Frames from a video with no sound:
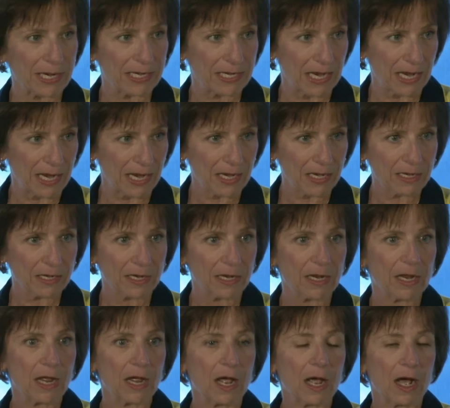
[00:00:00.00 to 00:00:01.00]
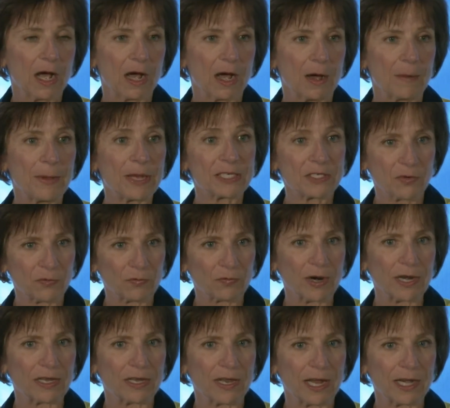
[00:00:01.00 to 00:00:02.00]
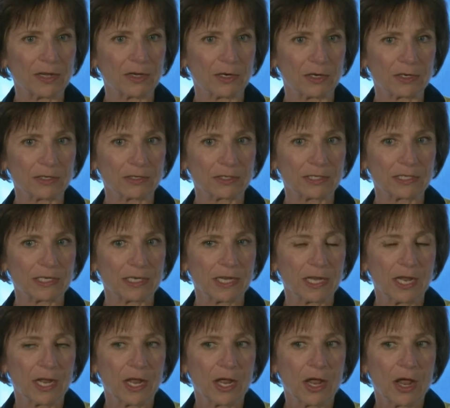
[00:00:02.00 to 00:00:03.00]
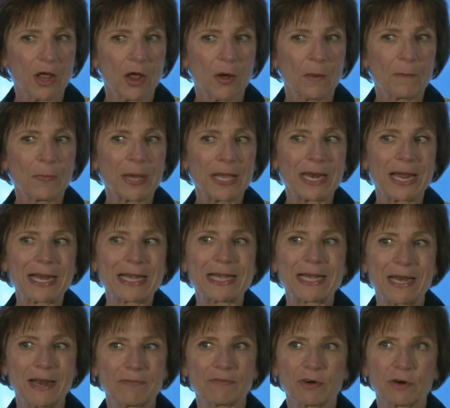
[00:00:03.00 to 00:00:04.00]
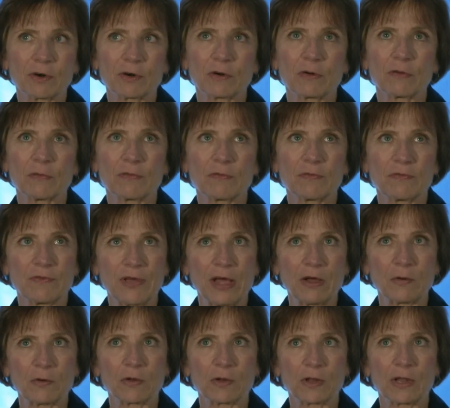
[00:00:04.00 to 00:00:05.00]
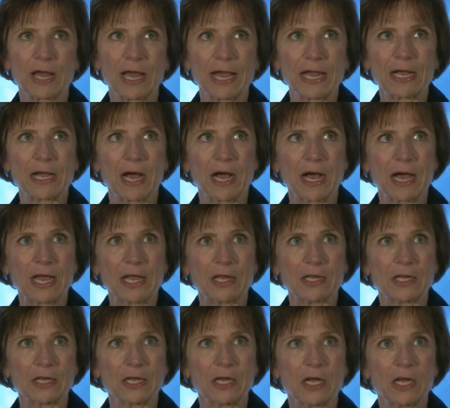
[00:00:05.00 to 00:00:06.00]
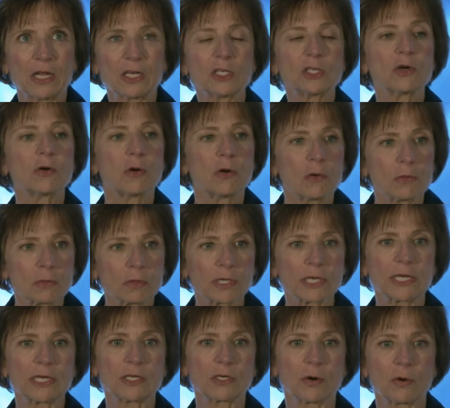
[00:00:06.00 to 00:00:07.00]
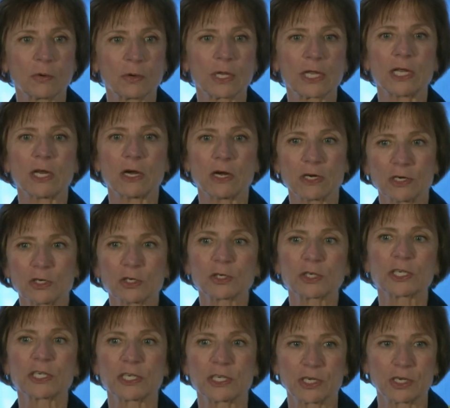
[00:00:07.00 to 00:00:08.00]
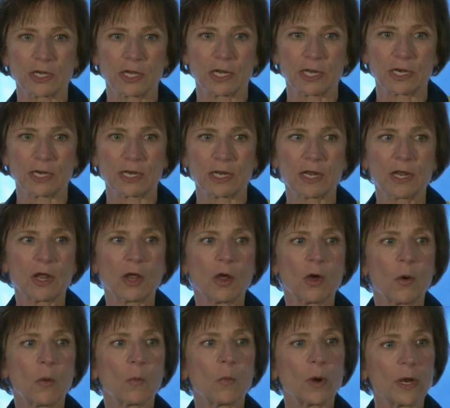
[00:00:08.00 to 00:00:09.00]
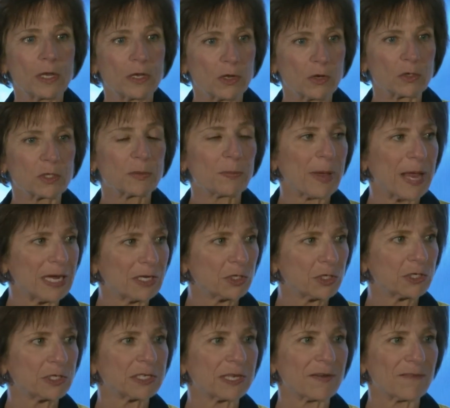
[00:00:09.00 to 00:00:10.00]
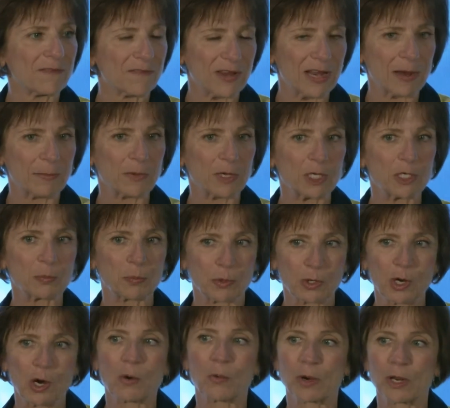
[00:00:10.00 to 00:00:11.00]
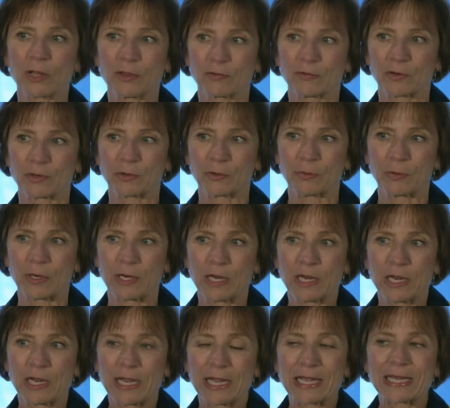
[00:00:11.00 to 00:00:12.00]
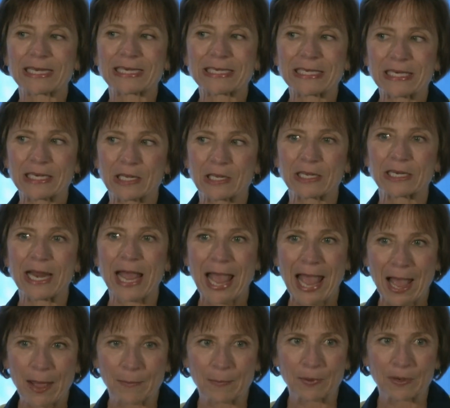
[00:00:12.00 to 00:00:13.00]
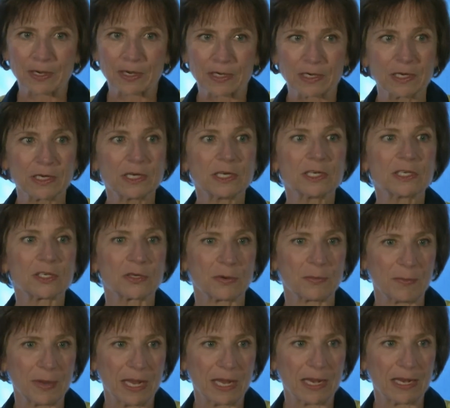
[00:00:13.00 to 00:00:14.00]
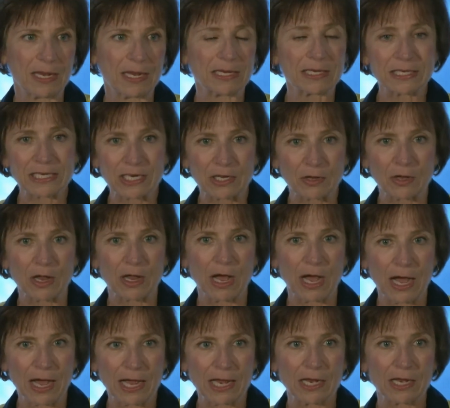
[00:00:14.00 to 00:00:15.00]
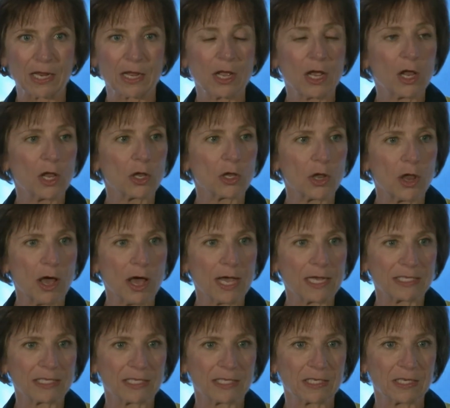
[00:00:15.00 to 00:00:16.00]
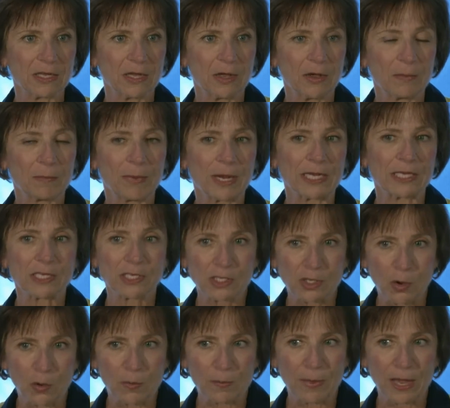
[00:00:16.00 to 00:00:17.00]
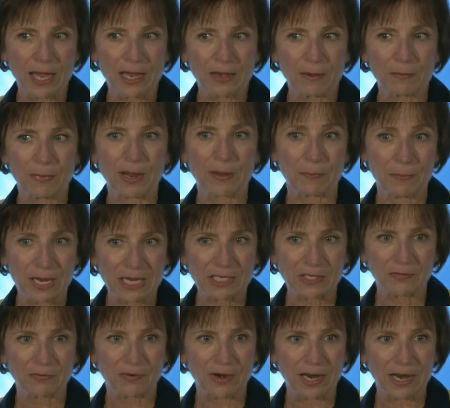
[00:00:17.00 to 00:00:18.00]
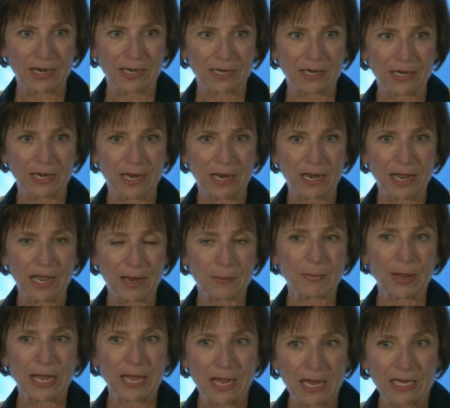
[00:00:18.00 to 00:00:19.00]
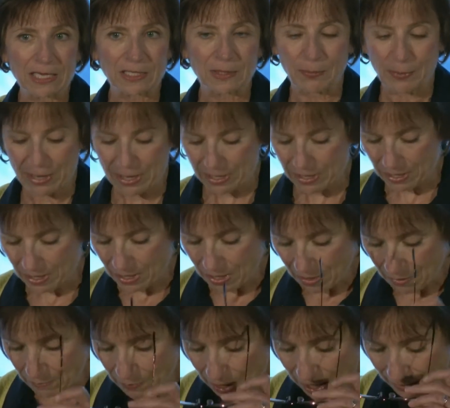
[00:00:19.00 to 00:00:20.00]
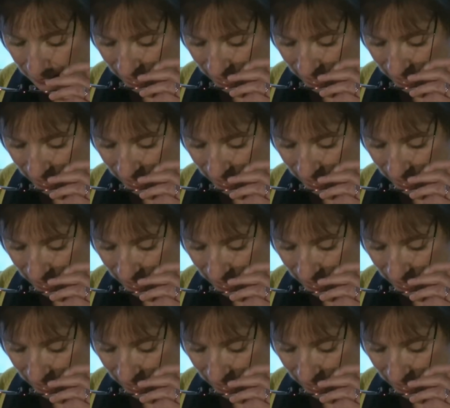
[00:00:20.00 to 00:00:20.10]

day as a frontline nurse, but I never felt like I totally understood what those patients and families were going through until it happened to me, until I lost my soulmate, my best friend, and my husband, Bob